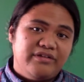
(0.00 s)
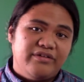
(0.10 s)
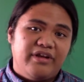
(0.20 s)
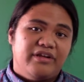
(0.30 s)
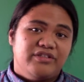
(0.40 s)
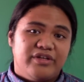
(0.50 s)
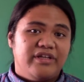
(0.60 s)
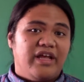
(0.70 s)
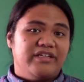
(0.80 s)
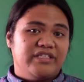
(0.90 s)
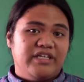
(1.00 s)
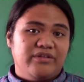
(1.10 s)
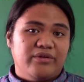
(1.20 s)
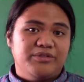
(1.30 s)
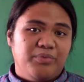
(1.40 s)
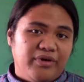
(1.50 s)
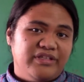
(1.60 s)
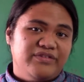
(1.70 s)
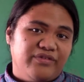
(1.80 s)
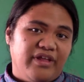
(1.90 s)
into there so you can actually get those
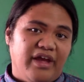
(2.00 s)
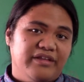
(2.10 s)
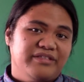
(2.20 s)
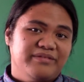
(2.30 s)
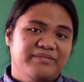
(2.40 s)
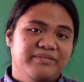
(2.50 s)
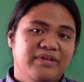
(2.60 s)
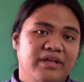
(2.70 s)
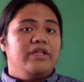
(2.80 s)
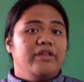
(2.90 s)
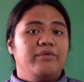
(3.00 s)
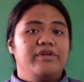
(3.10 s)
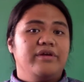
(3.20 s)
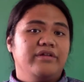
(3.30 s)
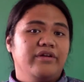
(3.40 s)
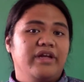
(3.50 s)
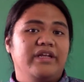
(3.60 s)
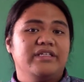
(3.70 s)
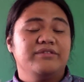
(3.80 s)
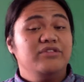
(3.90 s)
points for that. So another one you're going to look
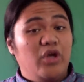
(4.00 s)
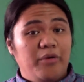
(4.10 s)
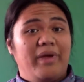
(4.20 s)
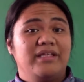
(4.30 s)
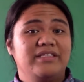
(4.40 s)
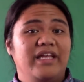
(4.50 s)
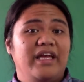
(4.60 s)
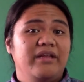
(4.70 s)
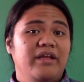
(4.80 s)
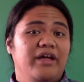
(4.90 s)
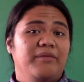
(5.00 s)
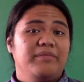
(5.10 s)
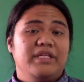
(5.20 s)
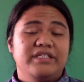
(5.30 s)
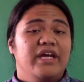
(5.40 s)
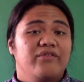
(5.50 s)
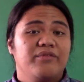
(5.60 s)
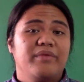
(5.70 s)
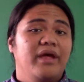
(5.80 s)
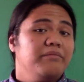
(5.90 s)
at is No Man's Land, the deck
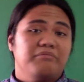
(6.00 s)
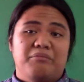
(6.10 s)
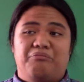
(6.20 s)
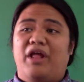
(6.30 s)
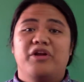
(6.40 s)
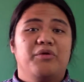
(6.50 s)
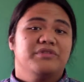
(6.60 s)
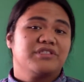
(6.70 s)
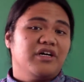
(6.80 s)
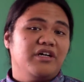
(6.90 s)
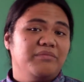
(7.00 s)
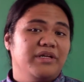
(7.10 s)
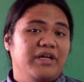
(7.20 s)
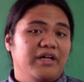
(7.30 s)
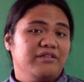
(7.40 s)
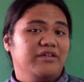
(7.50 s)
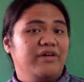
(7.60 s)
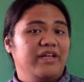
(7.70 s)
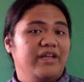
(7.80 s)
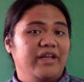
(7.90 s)
from that. I don't know what it's called, but I'll go
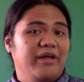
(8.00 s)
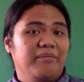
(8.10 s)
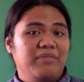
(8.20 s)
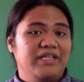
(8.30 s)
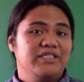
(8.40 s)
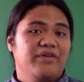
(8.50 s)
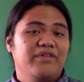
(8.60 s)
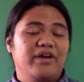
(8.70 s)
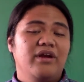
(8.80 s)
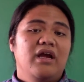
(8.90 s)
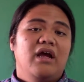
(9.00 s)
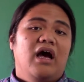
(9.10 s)
ahead and place it over there.